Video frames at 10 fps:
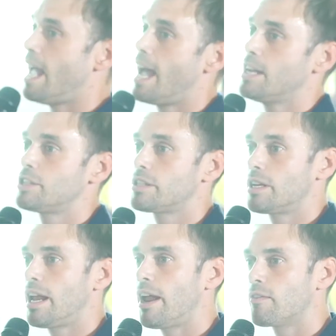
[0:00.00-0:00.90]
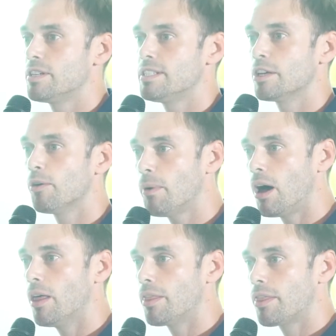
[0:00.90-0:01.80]
dash every single
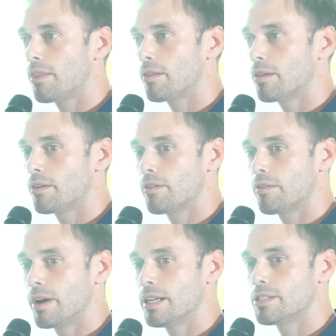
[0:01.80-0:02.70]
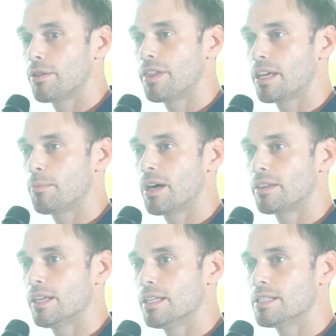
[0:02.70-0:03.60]
month, right? So think
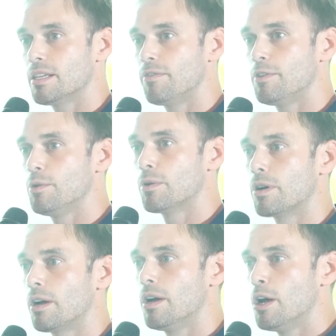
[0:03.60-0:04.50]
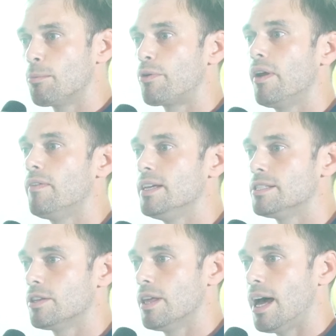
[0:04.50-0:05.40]
about this: if you were privy to